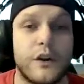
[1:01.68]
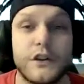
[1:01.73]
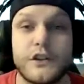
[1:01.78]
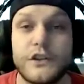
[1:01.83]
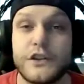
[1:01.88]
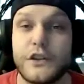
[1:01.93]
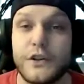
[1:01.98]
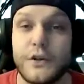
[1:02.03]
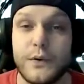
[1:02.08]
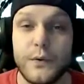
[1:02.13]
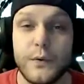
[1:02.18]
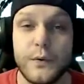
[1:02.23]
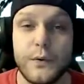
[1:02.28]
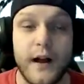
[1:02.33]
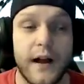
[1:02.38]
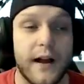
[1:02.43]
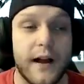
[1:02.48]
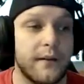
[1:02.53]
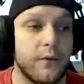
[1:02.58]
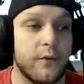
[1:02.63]
or 2.
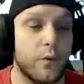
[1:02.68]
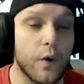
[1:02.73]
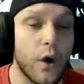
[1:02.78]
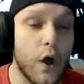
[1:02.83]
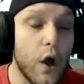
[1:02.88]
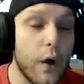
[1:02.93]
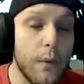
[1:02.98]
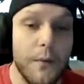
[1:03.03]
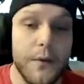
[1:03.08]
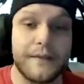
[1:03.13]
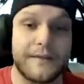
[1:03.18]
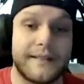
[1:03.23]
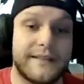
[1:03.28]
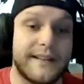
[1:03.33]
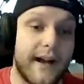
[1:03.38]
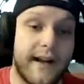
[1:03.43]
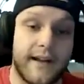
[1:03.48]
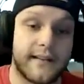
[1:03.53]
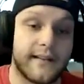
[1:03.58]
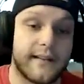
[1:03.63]
We're almost
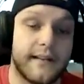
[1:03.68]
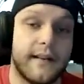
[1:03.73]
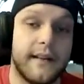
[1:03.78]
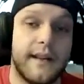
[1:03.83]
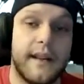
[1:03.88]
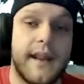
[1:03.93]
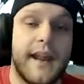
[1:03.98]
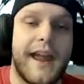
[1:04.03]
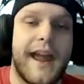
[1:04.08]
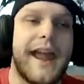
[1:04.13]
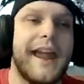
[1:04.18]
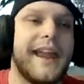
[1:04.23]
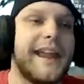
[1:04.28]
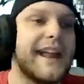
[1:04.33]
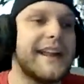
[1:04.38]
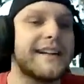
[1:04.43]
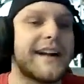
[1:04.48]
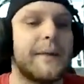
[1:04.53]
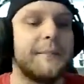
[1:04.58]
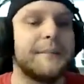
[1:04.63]
done.
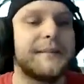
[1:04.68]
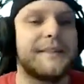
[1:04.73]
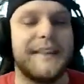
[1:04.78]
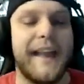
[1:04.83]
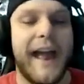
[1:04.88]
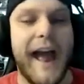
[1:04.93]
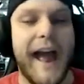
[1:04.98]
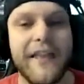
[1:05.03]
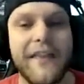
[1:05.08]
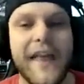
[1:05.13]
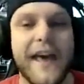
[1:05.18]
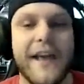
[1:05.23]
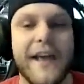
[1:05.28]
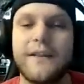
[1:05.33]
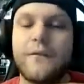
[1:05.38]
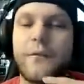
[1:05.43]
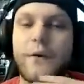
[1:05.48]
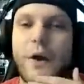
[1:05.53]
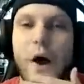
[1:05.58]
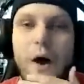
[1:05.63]
And I'm sad that
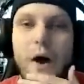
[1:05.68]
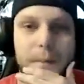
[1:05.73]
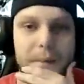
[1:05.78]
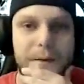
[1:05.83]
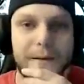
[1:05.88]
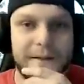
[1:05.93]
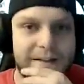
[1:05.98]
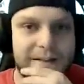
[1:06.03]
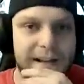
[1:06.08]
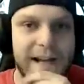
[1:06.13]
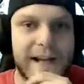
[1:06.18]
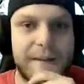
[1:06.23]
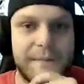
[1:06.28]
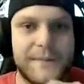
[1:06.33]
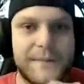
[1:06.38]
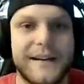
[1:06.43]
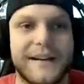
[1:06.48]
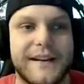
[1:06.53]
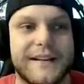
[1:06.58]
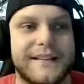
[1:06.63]
we're almost done,
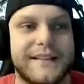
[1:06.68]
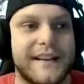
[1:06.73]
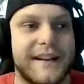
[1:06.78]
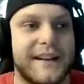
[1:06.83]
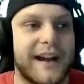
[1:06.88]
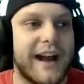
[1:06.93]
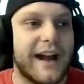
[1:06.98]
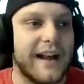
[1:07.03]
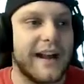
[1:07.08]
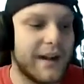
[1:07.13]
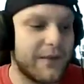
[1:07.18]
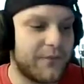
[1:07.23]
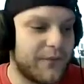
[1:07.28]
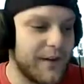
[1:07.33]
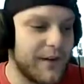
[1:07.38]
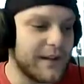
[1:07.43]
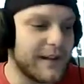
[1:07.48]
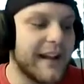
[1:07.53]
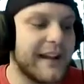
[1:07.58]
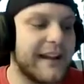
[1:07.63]
because I
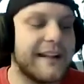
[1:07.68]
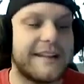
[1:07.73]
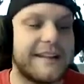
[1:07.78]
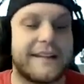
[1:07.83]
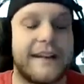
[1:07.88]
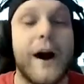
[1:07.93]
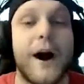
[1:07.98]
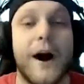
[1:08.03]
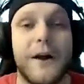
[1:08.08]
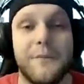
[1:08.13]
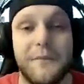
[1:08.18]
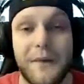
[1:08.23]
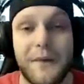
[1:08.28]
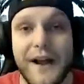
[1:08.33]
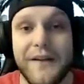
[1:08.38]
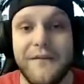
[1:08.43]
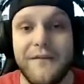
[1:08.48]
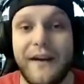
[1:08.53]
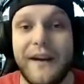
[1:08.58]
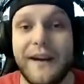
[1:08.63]
feel like it's gone
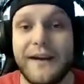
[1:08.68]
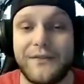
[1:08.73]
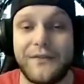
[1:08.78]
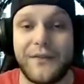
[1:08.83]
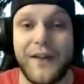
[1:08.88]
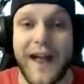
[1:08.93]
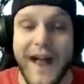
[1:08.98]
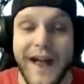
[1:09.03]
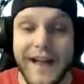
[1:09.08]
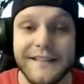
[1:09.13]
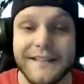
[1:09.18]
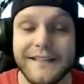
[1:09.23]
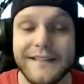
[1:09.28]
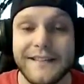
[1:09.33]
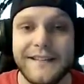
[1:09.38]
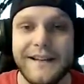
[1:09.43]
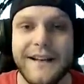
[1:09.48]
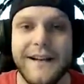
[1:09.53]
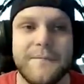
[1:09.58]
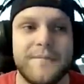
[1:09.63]
by very
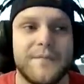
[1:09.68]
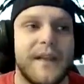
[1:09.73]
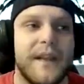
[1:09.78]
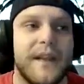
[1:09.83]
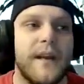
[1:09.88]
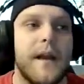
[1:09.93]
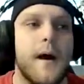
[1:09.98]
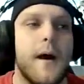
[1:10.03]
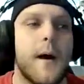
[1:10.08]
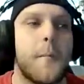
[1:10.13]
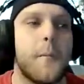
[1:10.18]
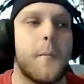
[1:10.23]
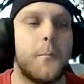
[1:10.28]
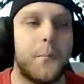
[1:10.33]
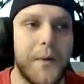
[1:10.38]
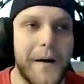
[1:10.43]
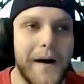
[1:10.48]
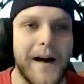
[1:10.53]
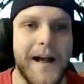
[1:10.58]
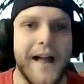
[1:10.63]
fast.
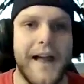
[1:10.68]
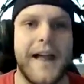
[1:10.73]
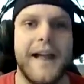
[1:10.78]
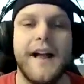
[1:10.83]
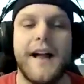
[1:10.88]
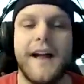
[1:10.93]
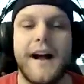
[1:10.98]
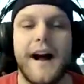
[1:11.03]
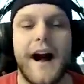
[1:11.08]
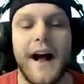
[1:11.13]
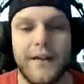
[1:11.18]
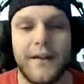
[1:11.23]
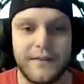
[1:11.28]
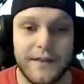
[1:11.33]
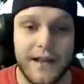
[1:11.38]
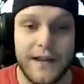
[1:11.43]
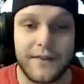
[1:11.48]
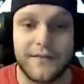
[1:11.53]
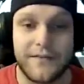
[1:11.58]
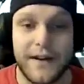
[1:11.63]
But I've
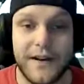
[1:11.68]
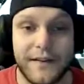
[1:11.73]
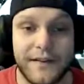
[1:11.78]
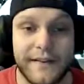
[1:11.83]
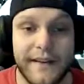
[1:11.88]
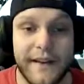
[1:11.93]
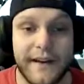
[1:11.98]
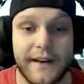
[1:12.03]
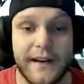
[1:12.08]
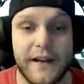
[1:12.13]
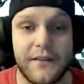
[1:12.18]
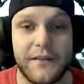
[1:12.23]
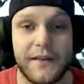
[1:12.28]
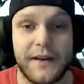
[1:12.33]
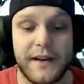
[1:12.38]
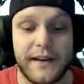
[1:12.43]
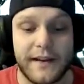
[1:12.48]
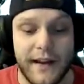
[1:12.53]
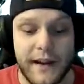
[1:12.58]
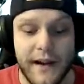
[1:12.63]
loved every second of
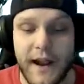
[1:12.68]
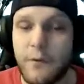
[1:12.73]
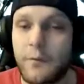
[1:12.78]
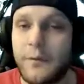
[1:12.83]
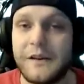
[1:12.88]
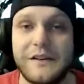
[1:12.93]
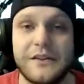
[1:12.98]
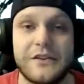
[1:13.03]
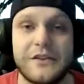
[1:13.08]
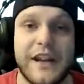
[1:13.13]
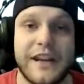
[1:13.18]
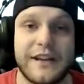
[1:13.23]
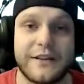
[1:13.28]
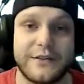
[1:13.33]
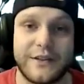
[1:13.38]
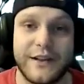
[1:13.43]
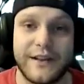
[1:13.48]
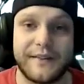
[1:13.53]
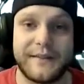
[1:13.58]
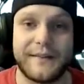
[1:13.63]
it, and I wouldn't
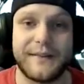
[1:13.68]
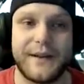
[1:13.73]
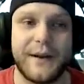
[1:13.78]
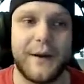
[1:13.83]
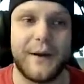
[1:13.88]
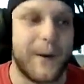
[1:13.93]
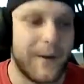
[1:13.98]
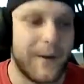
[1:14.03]
change it. So